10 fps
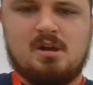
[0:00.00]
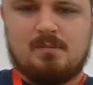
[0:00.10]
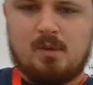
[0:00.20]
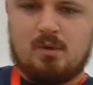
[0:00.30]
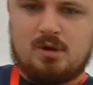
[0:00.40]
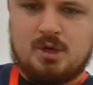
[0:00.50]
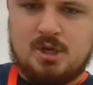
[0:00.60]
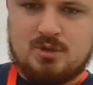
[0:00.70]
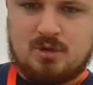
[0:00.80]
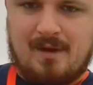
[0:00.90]
but we're going to
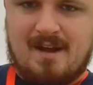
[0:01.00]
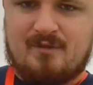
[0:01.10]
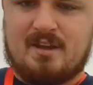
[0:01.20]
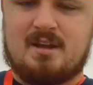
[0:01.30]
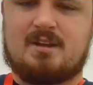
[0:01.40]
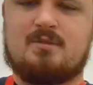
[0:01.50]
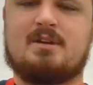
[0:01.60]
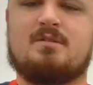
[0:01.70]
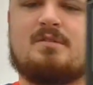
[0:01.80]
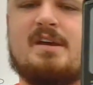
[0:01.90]
use a graphing
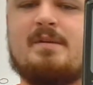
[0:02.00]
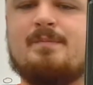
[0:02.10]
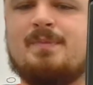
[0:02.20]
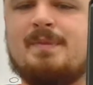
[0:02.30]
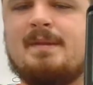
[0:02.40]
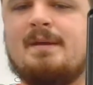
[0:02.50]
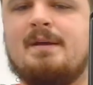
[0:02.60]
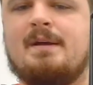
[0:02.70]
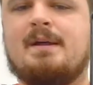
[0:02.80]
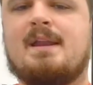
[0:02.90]
calculator, okay?
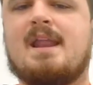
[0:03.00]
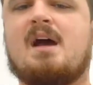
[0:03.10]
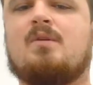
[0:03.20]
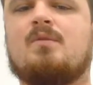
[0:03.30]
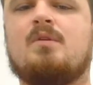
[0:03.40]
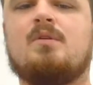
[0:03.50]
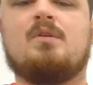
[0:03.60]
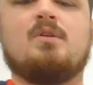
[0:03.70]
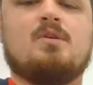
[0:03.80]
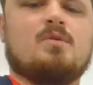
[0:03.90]
Now,
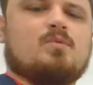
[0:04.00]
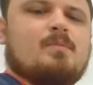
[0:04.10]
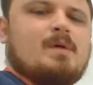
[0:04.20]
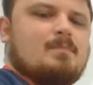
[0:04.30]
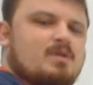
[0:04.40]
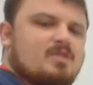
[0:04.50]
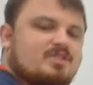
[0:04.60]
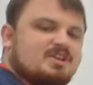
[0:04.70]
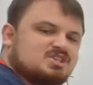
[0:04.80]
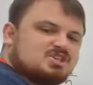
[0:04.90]
remember,
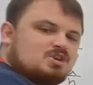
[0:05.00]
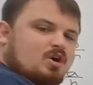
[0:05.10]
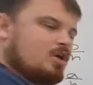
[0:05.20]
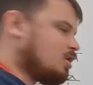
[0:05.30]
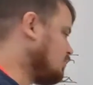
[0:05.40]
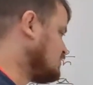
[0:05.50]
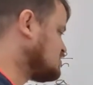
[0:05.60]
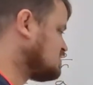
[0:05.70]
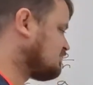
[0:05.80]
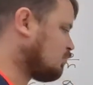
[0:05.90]
this is
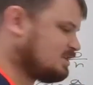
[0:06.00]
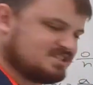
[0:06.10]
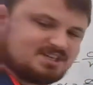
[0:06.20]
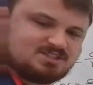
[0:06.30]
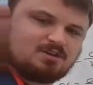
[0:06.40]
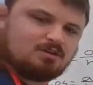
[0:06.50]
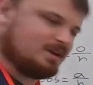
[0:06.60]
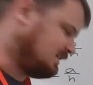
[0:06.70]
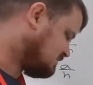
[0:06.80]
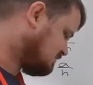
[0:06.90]
46
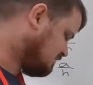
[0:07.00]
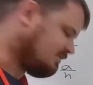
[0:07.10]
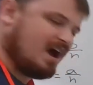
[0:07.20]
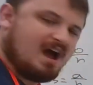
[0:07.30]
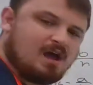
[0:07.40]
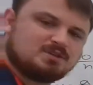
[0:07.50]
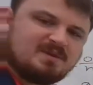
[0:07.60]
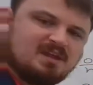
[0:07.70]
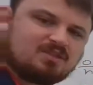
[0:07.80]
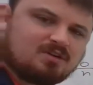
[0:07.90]
degrees. If I was
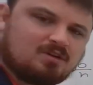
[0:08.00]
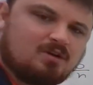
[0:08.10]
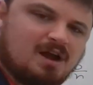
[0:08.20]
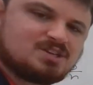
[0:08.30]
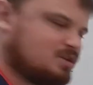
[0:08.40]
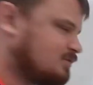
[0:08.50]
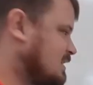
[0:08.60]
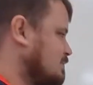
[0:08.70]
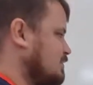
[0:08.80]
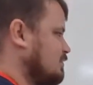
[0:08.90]
being thorough, I should have
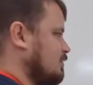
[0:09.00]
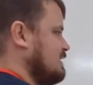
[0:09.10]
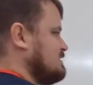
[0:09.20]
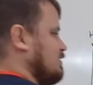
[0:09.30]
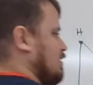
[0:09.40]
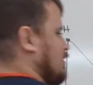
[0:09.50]
kept the degrees here